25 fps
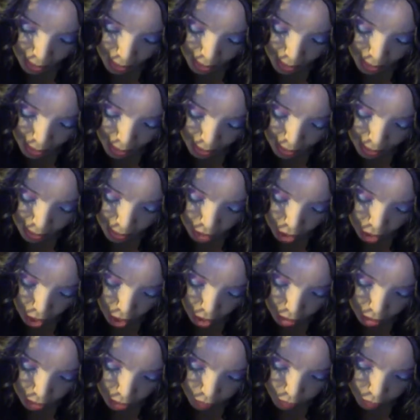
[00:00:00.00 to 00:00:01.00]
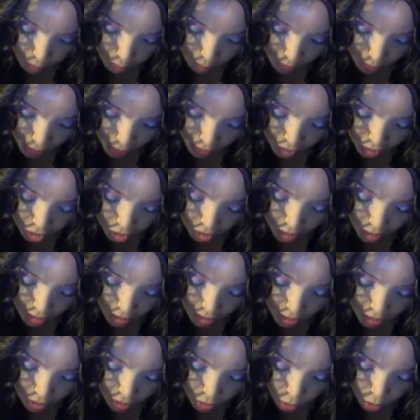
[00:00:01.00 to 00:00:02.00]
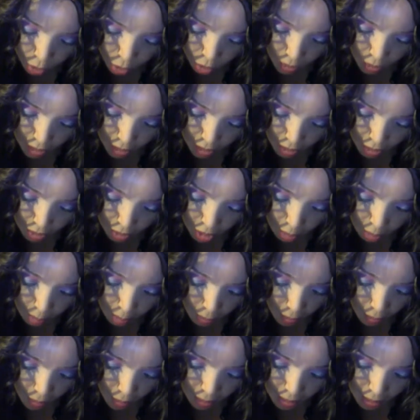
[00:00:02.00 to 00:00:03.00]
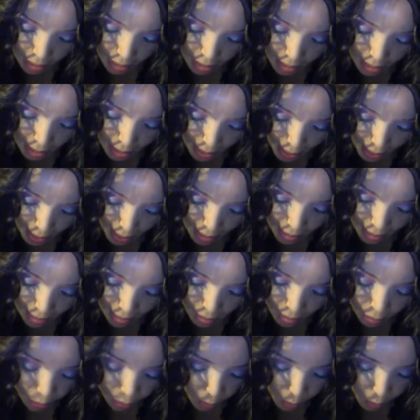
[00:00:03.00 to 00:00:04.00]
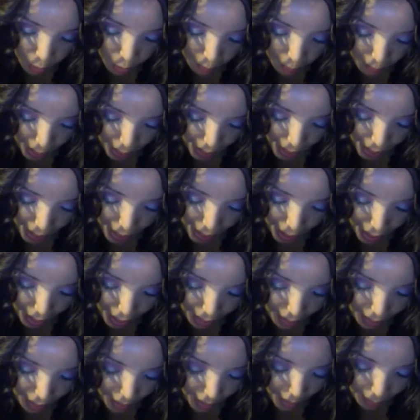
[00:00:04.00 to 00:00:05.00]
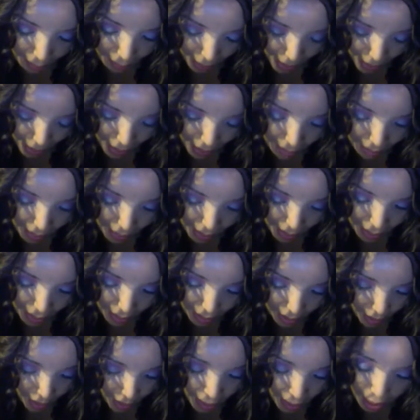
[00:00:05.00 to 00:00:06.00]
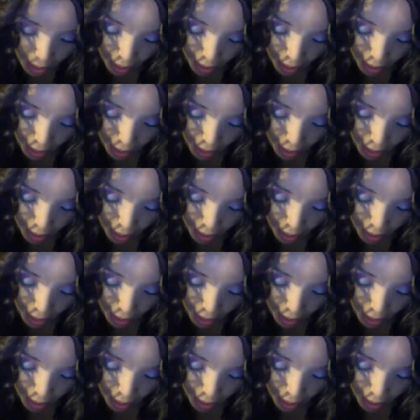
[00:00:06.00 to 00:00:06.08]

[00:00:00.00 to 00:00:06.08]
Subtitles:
This calls for patient endurance on the part of the saints who obey God's commandments